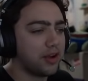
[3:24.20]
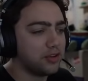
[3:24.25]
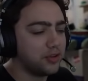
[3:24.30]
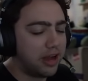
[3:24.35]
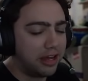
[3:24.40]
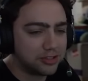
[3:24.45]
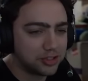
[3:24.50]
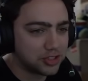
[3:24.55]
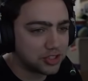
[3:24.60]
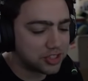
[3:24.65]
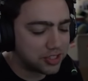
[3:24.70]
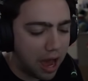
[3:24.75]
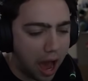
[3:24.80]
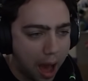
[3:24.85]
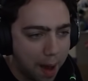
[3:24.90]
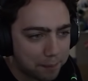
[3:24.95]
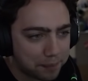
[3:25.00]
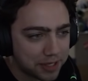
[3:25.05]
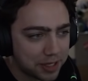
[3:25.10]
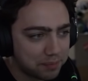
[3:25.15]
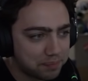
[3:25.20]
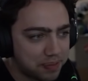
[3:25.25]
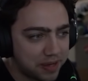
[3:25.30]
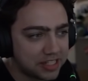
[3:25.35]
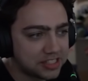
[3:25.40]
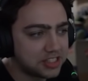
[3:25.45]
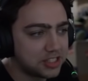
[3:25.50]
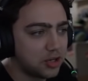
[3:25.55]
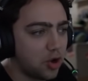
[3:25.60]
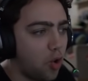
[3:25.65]
you guys are just copying
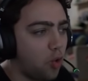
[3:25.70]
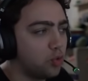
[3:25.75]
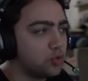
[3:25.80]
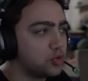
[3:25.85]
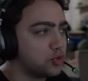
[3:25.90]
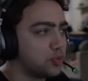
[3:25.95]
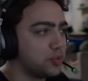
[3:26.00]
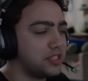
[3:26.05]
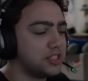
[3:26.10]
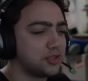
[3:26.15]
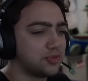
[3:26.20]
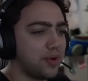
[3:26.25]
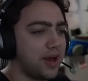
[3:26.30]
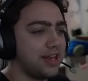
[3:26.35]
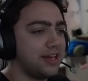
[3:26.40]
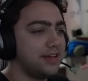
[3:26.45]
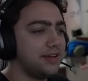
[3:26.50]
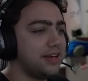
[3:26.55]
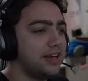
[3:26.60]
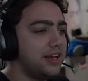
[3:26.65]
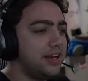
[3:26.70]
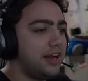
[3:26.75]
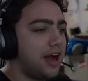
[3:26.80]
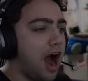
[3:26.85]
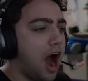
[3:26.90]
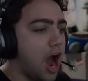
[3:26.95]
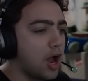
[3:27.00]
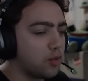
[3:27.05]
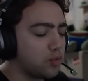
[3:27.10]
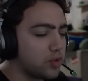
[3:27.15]
pasting old Greeks Reddit.
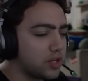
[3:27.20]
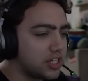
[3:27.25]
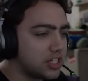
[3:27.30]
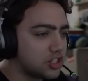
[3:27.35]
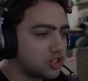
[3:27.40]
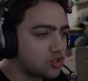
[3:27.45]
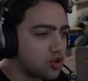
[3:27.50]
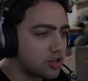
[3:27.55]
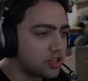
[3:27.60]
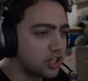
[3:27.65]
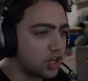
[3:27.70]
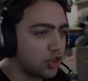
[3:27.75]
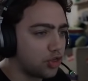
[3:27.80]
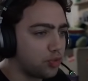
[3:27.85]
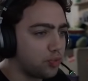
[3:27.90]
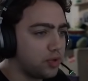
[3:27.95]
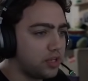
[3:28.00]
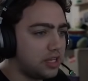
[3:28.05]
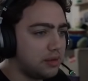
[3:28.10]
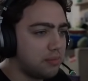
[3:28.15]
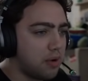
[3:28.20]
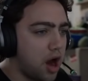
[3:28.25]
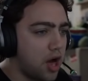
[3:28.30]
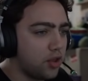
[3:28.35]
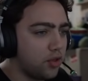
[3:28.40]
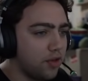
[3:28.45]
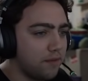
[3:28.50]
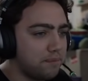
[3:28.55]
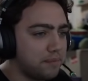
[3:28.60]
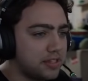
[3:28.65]
I reconstructed a 3D
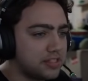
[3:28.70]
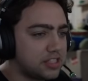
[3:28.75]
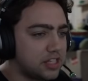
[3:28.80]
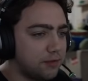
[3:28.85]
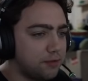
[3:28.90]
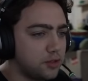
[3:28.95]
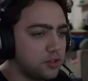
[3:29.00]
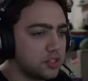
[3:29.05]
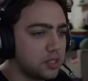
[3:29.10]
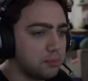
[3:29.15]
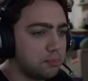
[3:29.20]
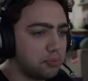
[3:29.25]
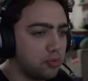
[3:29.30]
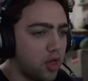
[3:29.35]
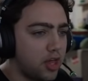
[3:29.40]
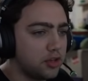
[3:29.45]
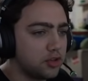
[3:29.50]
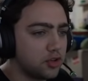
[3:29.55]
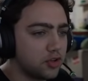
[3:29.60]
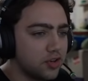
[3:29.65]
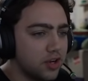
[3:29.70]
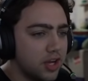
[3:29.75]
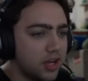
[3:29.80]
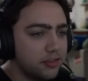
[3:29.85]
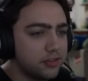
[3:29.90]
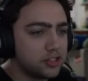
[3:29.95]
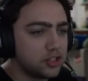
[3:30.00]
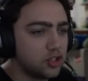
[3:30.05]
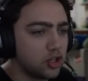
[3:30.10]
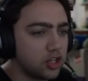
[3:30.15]
model of Mizkif using Blender.
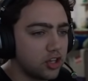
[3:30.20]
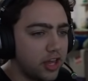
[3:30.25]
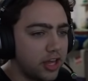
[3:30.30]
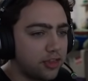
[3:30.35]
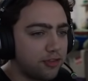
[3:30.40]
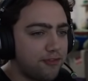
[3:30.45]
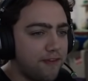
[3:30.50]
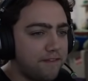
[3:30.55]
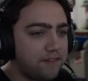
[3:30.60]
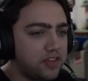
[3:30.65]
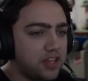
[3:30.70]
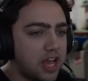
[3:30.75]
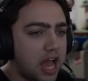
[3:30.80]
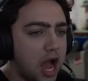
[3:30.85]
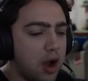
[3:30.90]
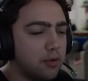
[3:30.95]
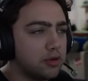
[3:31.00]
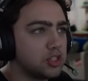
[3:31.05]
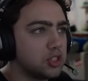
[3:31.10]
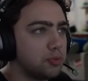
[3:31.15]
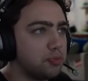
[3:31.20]
This took like 50 hours, so